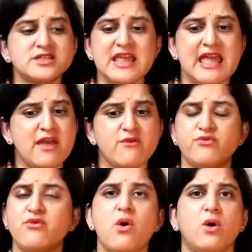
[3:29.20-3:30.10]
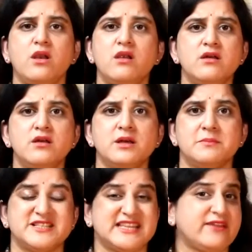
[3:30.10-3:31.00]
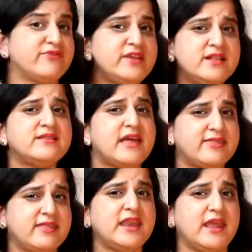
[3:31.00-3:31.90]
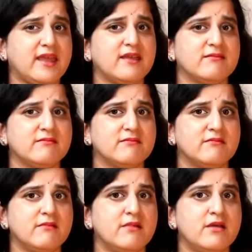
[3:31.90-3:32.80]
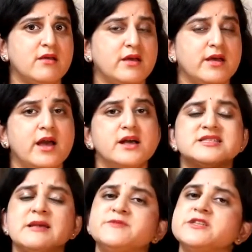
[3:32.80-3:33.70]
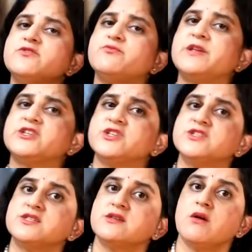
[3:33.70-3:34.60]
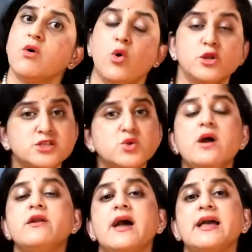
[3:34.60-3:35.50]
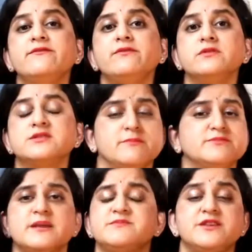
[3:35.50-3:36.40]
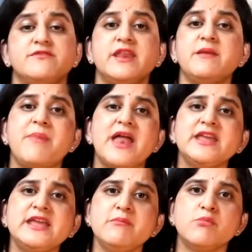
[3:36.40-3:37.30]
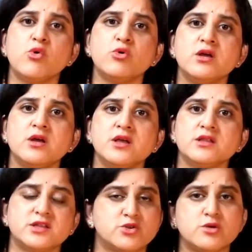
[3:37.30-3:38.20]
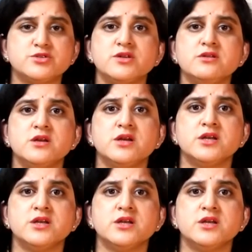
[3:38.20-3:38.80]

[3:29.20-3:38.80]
see hair fall, but I feel they are thinning." A subset of patients also arrive sometimes in a very panicky mood. "The doctor,